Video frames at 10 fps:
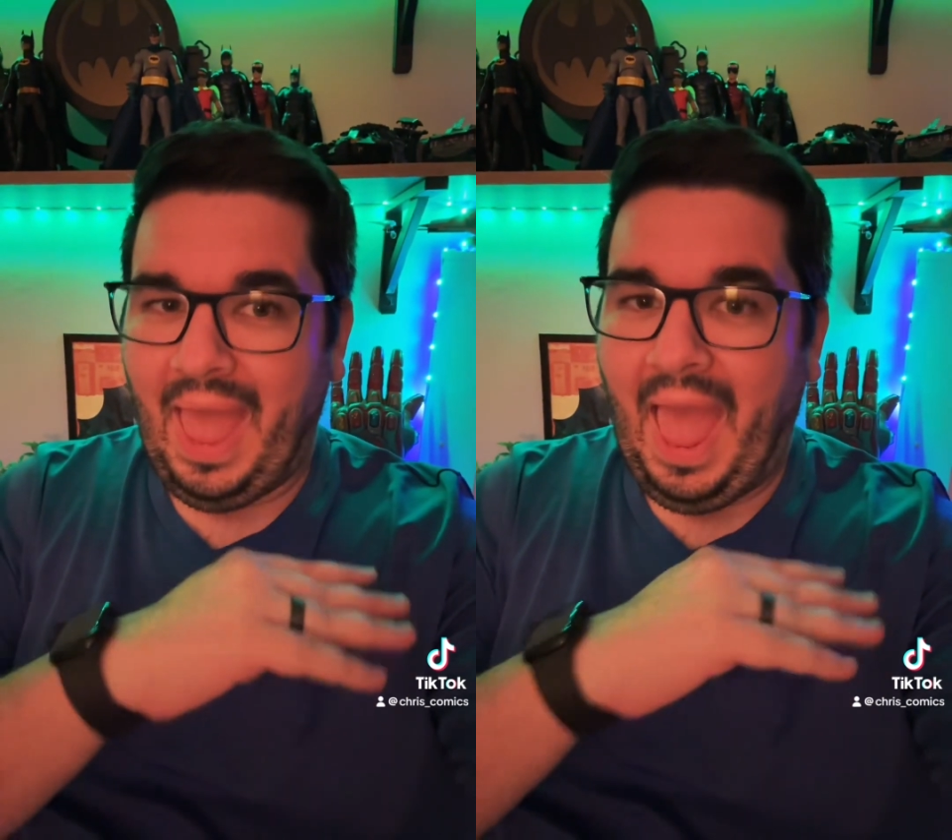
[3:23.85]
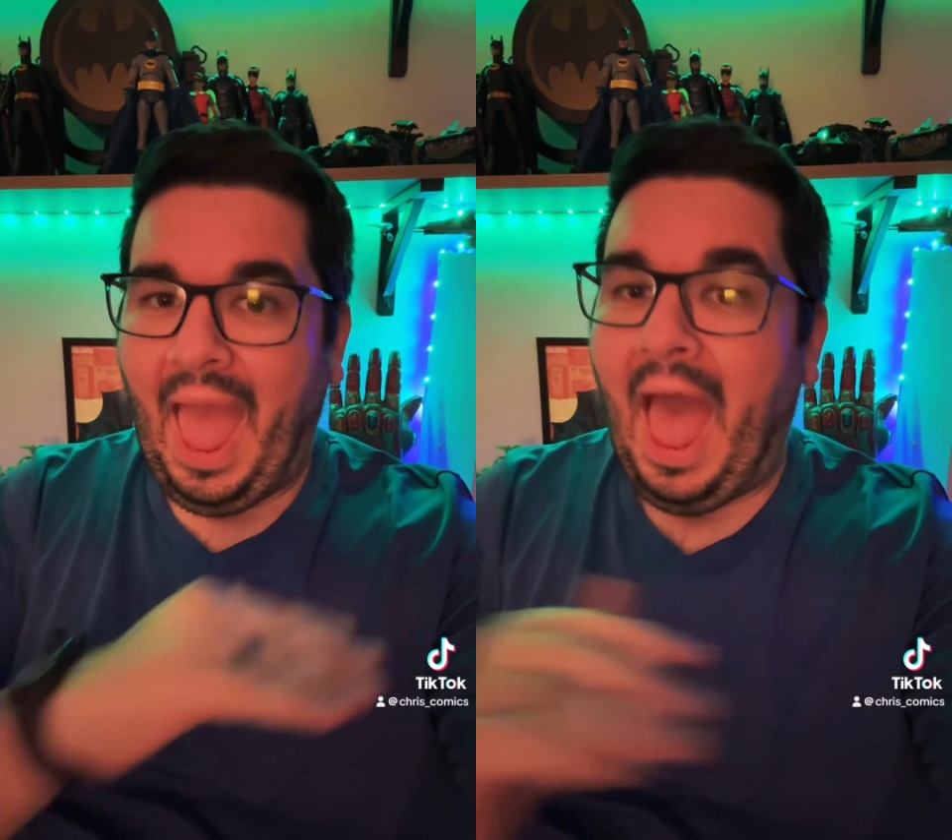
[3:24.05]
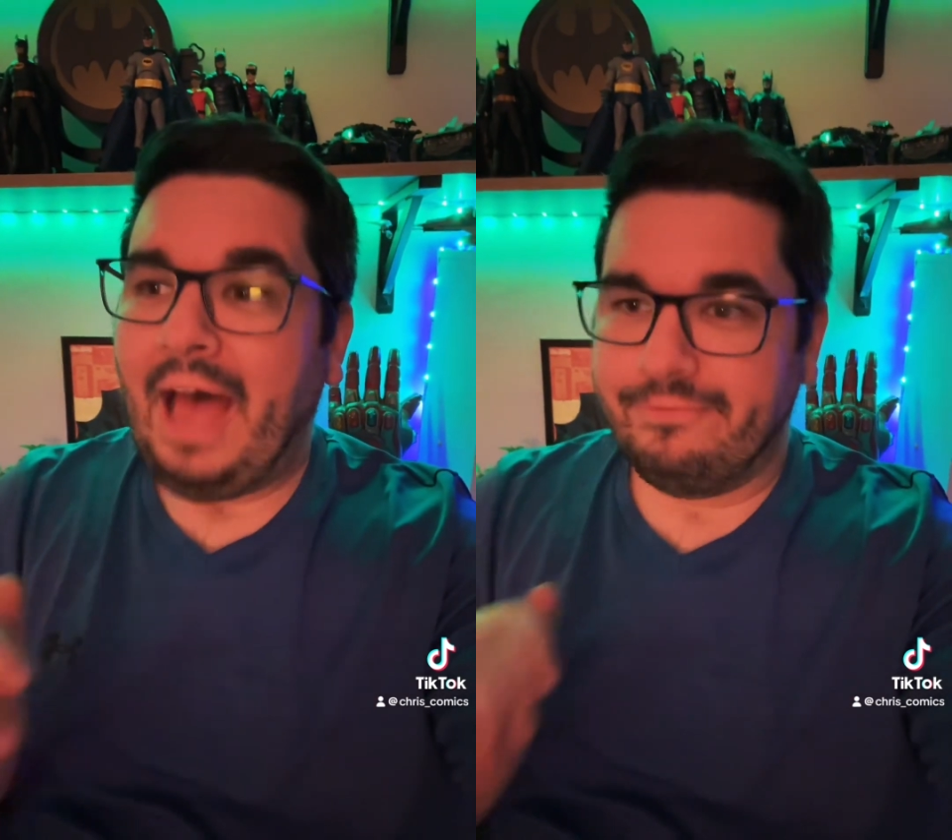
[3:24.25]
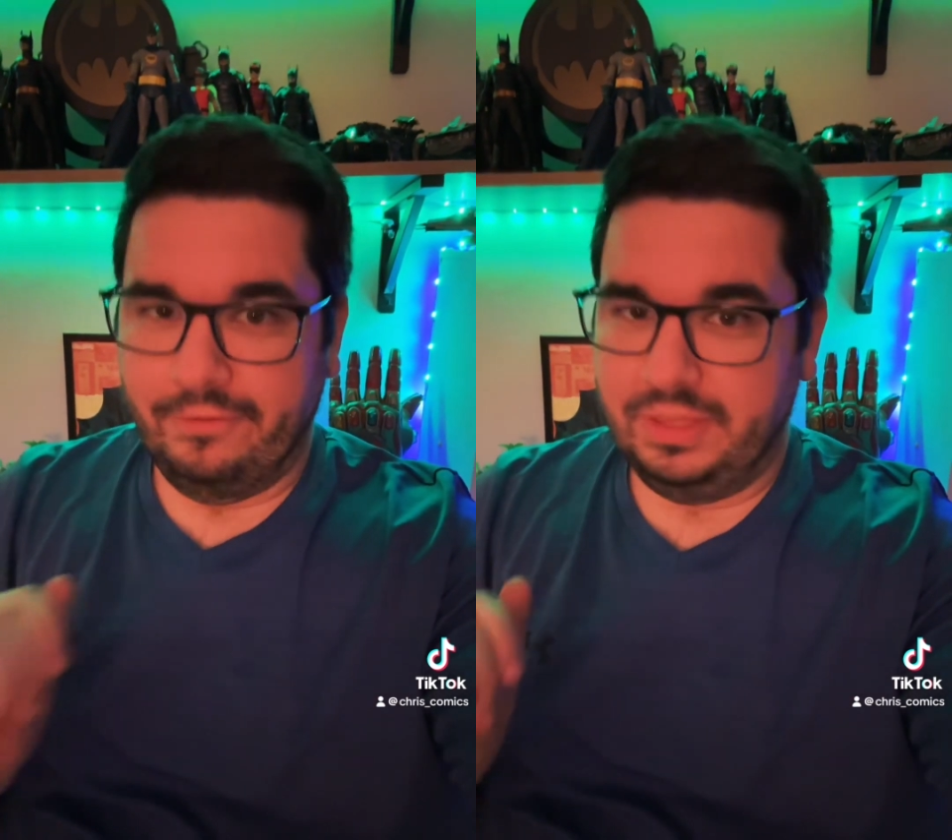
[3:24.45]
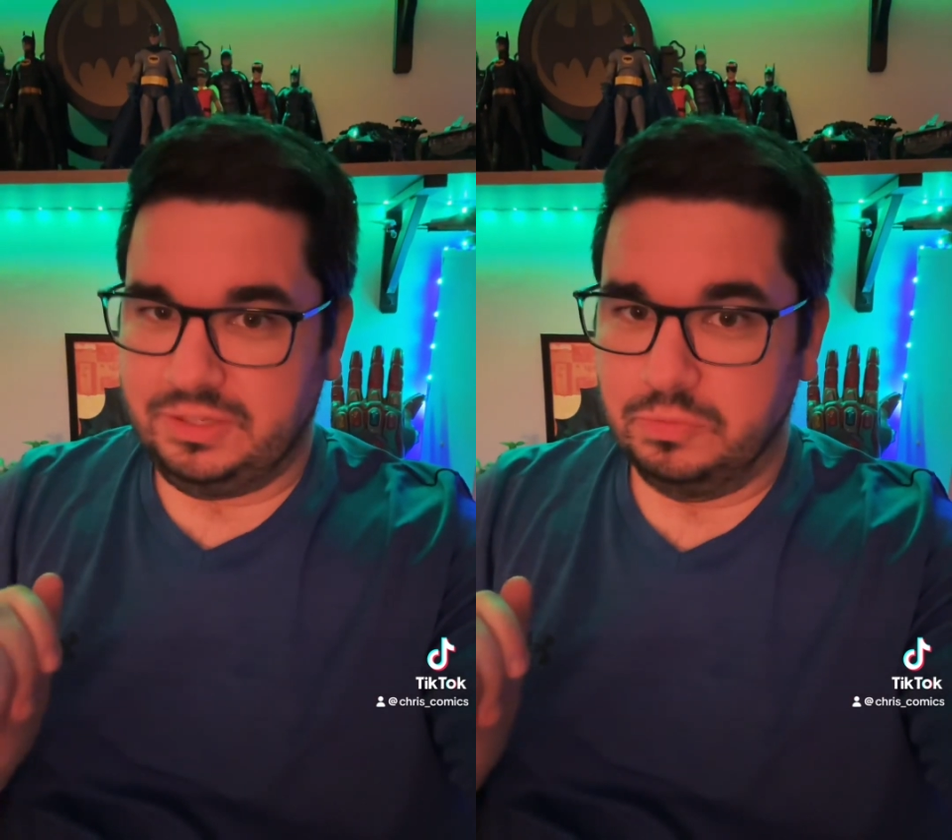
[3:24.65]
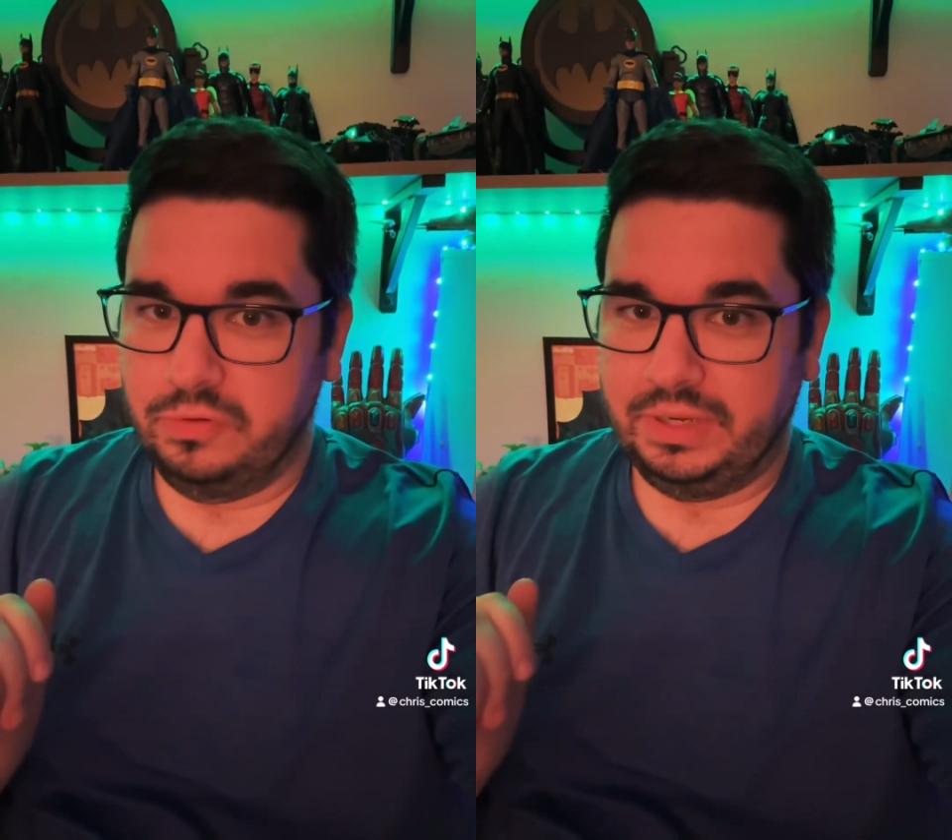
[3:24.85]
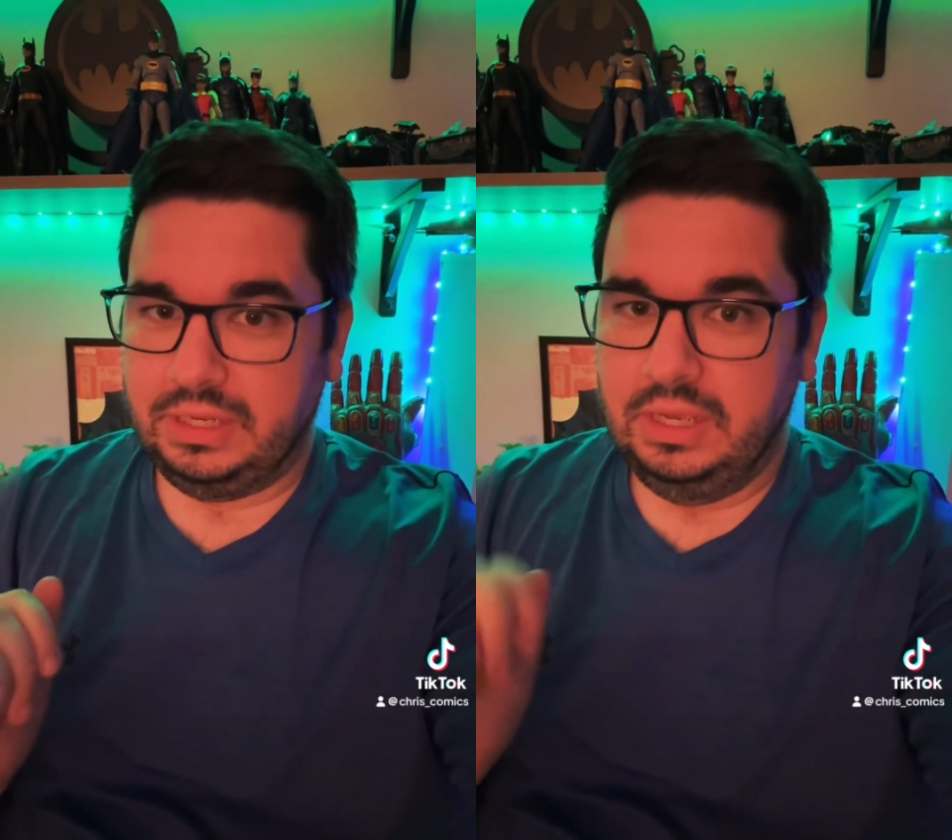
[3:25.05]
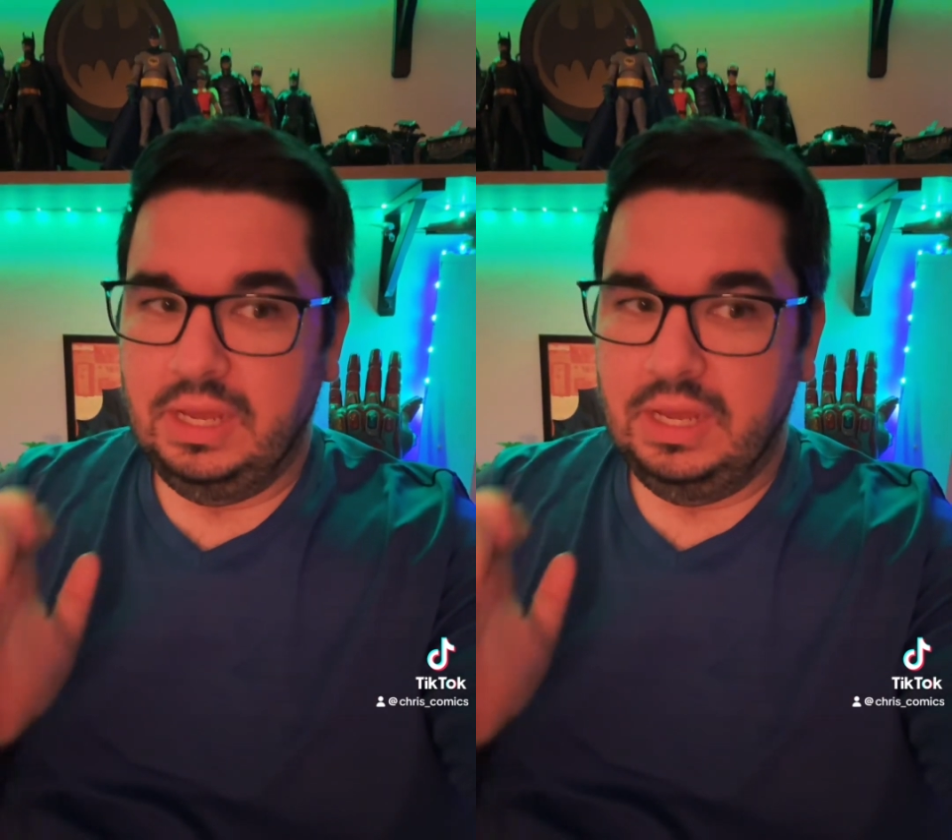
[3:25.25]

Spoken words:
half of this movie.